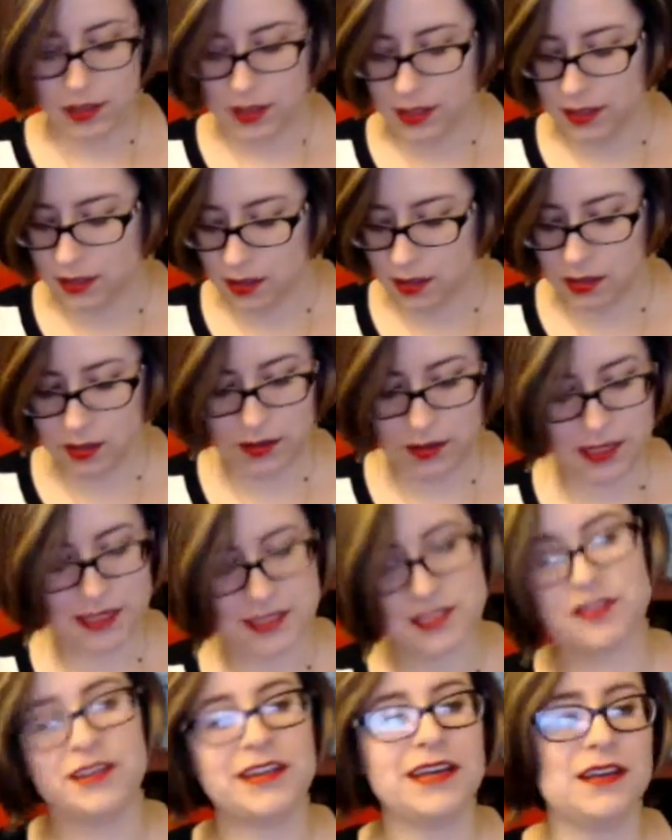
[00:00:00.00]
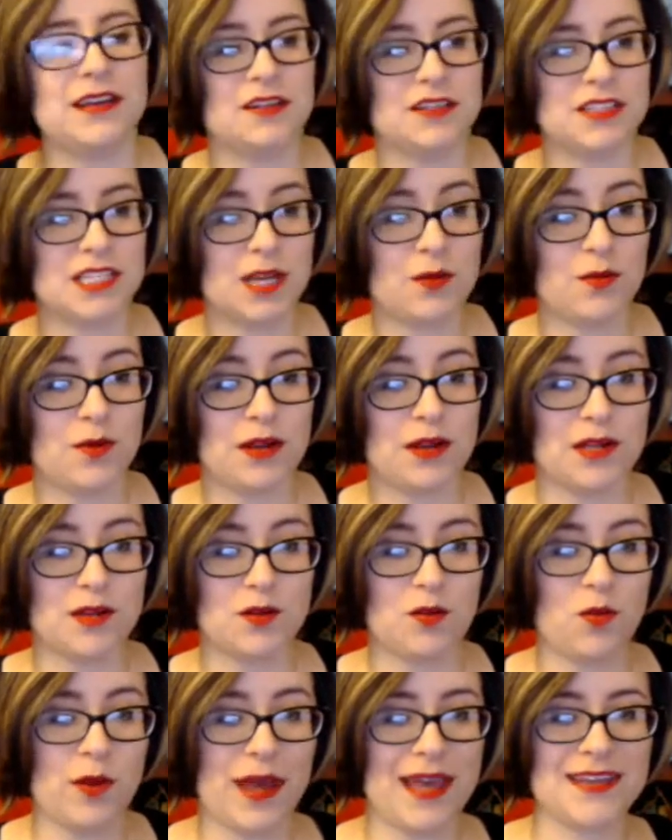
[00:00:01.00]
And you know that as creators, they wanted
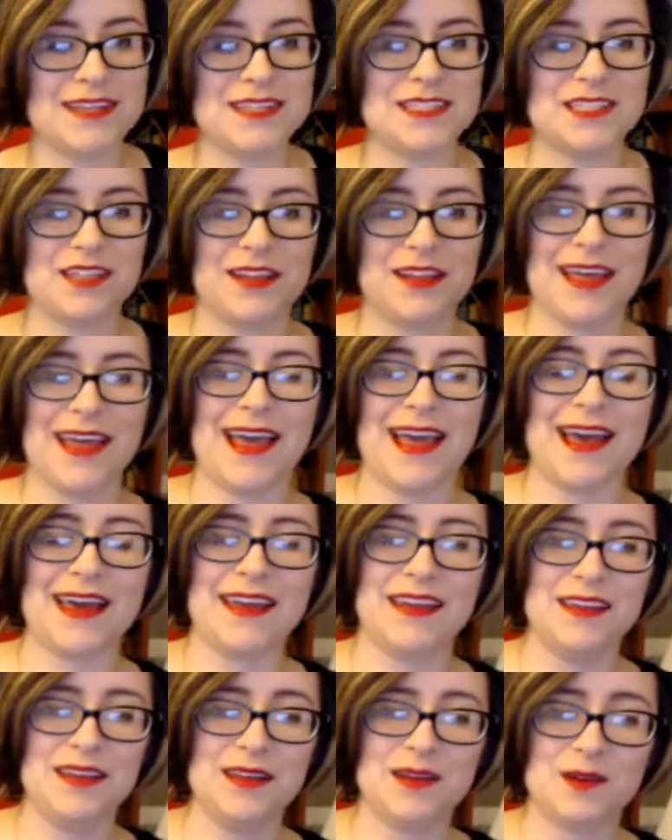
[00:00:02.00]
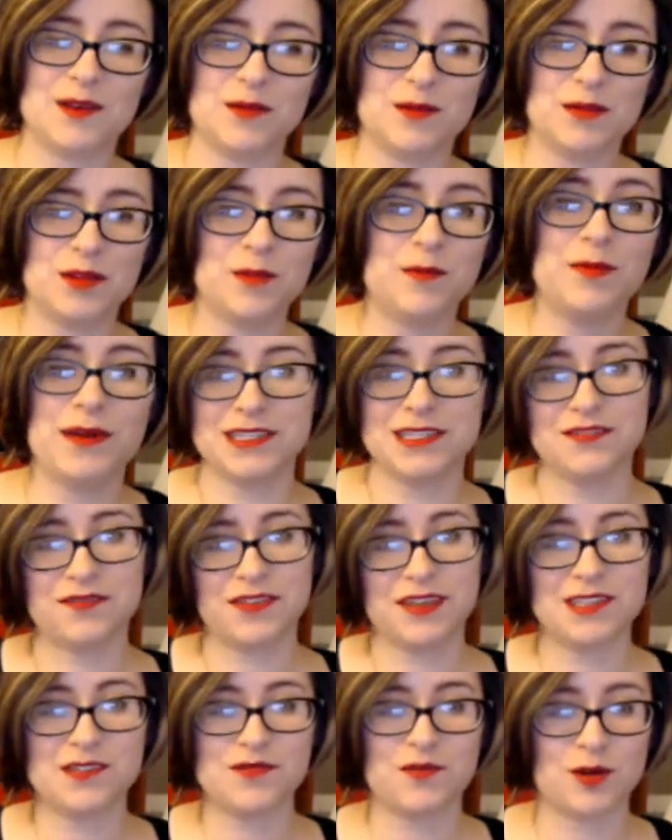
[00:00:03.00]
to wait until they had, you know, their best
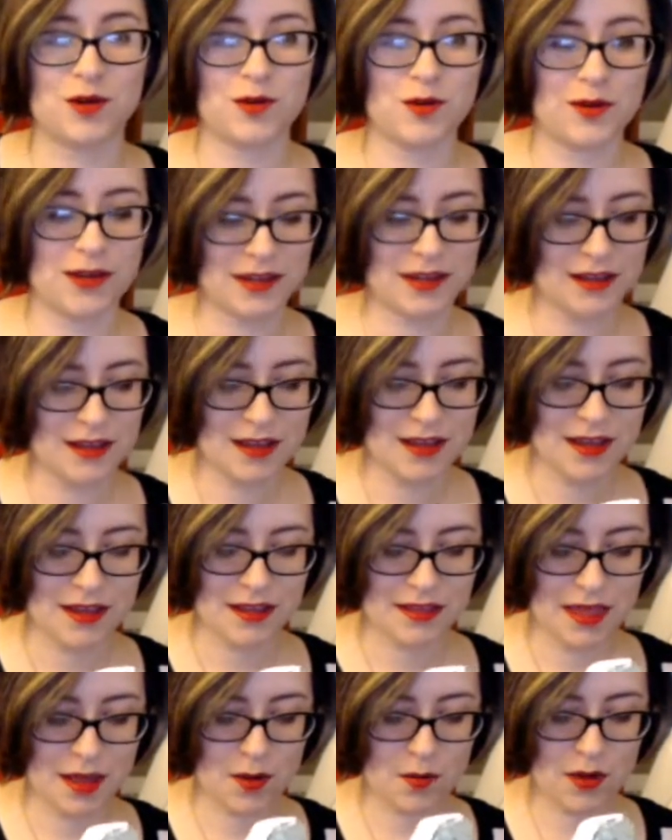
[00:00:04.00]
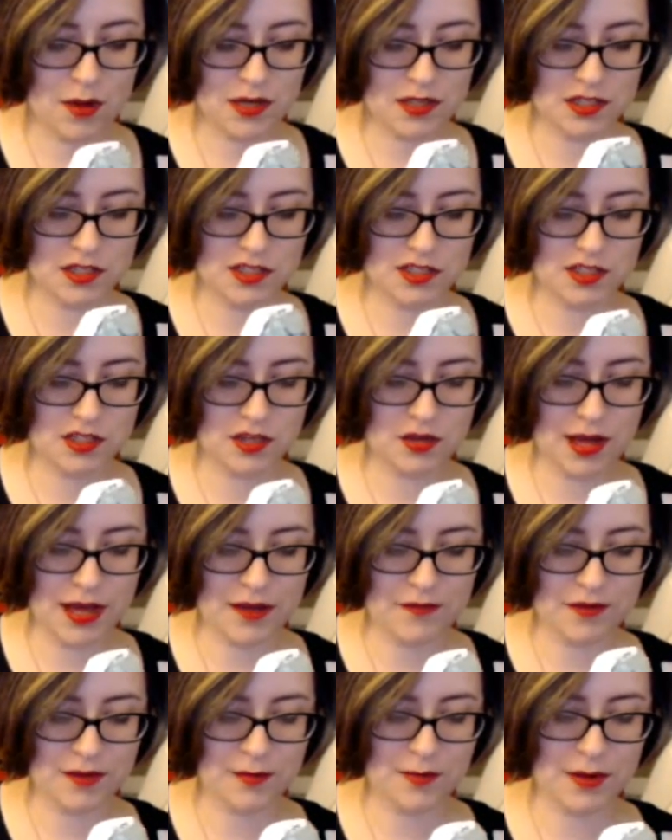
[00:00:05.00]
face forward. They wanted to show
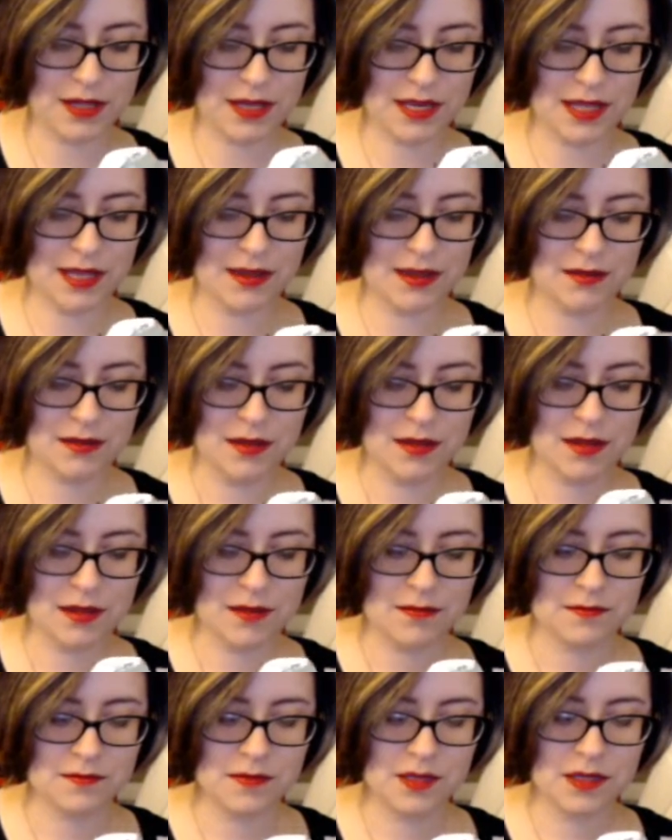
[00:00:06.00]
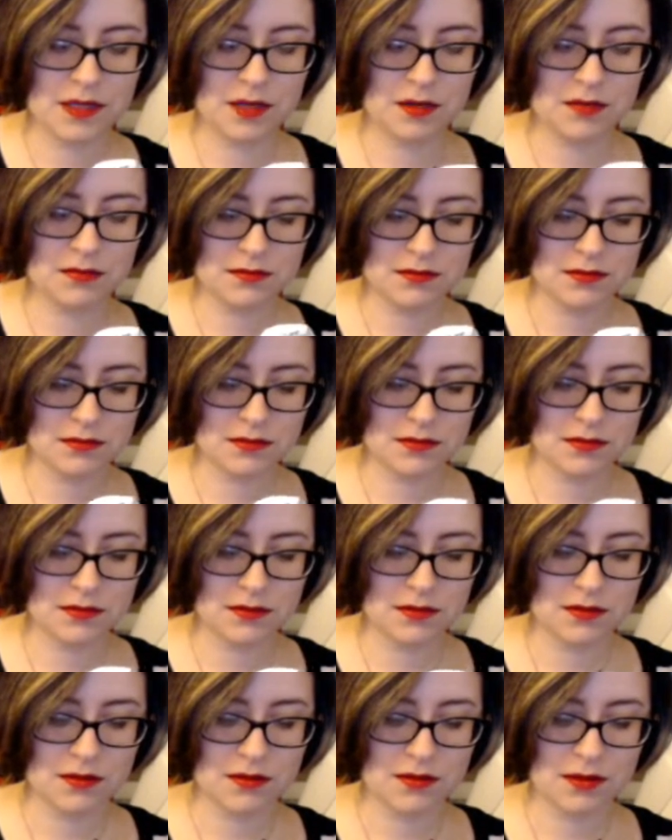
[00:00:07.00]
everybody, you know,
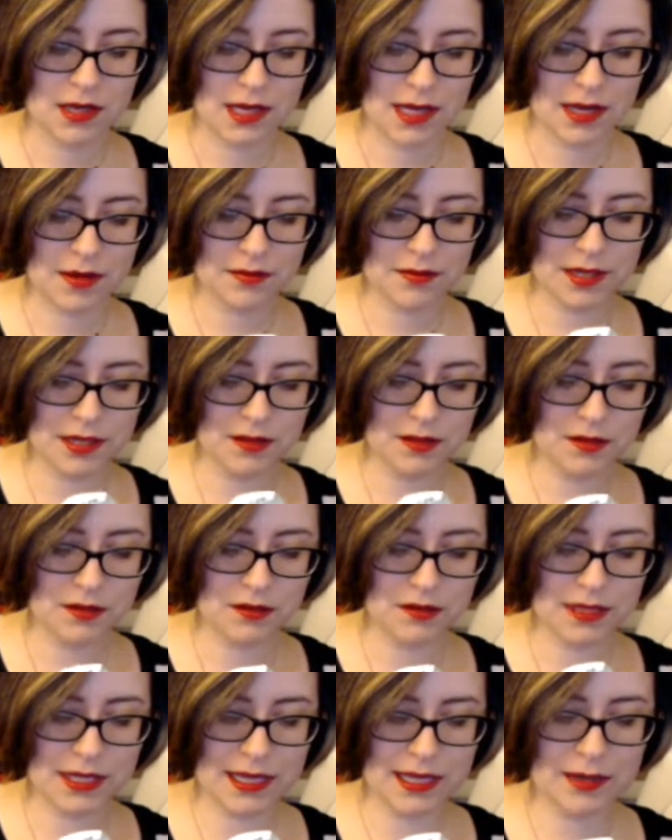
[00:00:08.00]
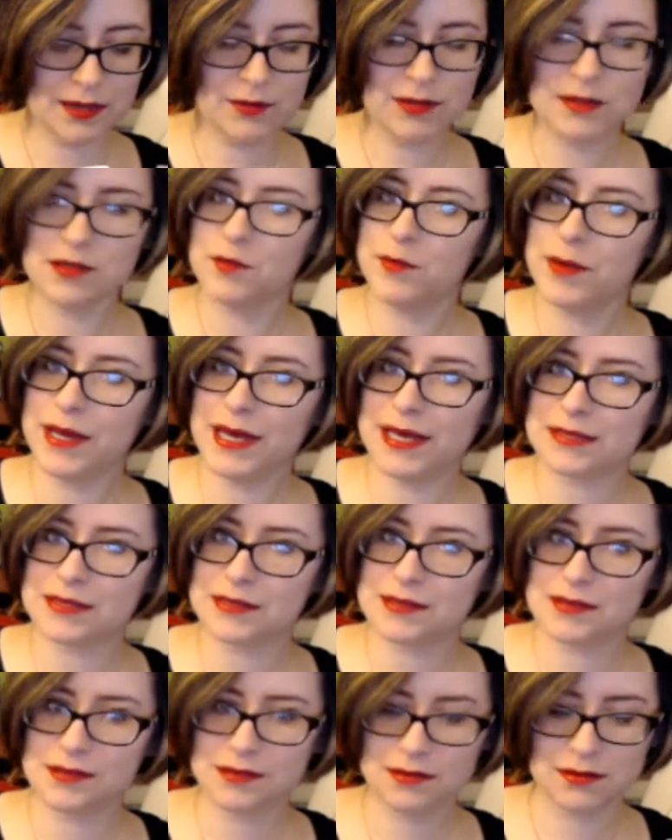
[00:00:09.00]
how they look like with their
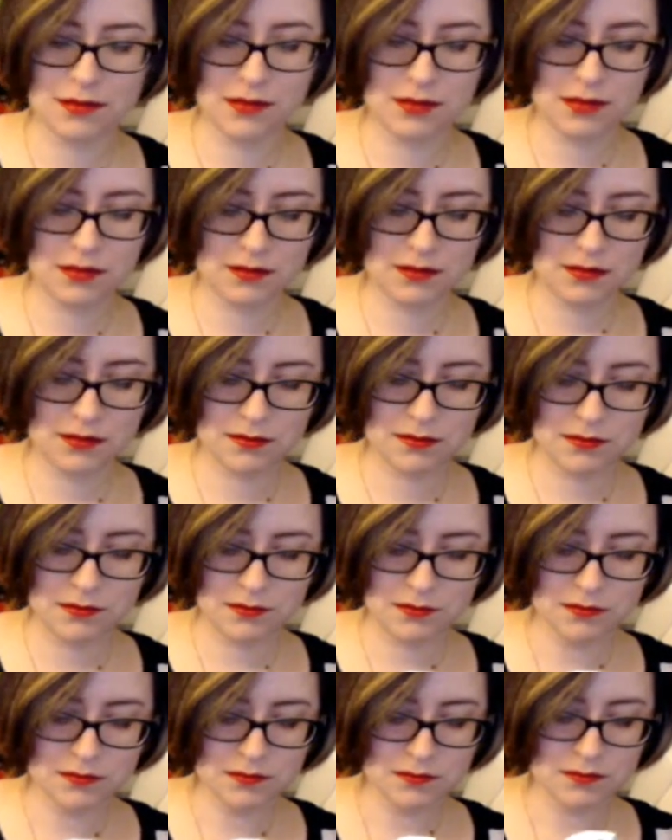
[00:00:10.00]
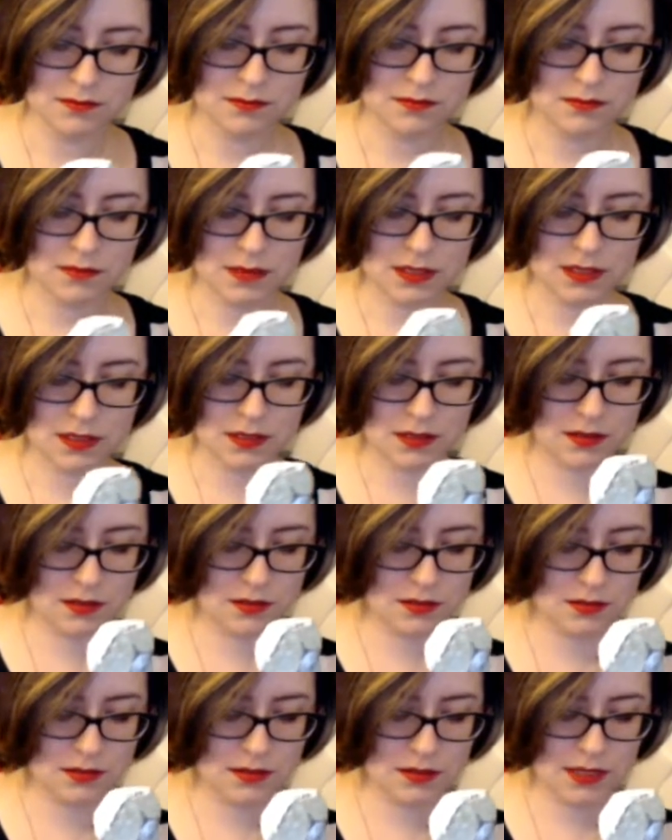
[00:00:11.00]
best, you know.
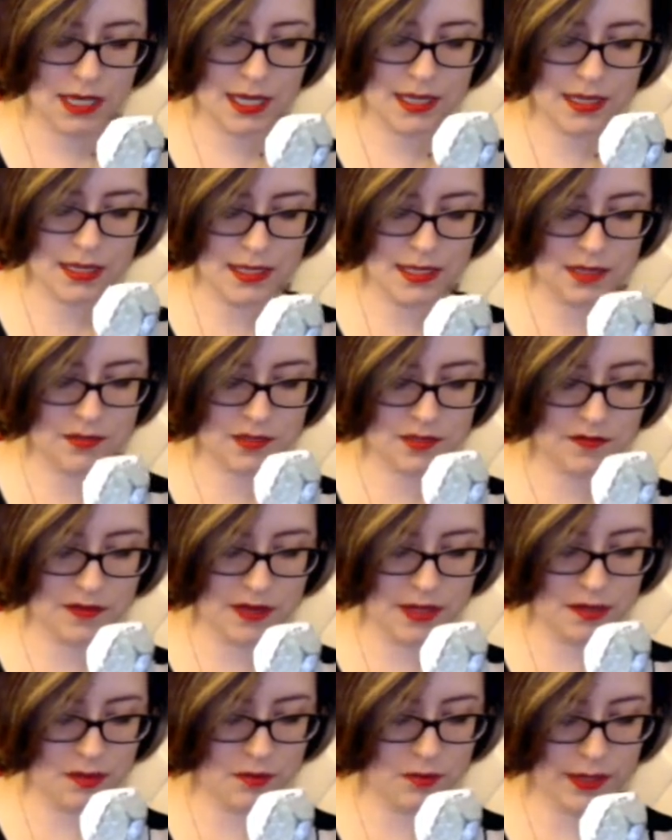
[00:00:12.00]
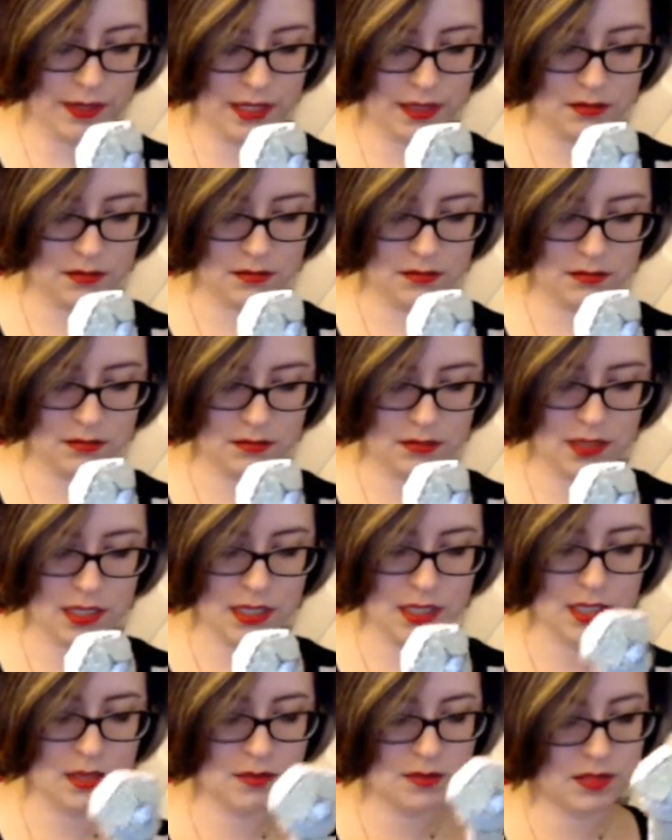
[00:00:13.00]
So, I think it was fine to wait. I
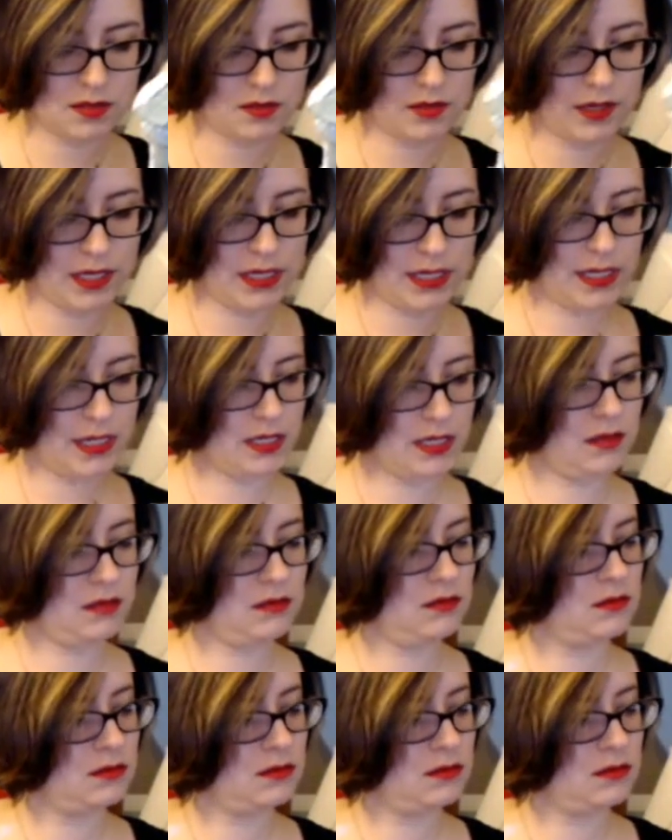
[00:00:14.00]
think it was a great idea.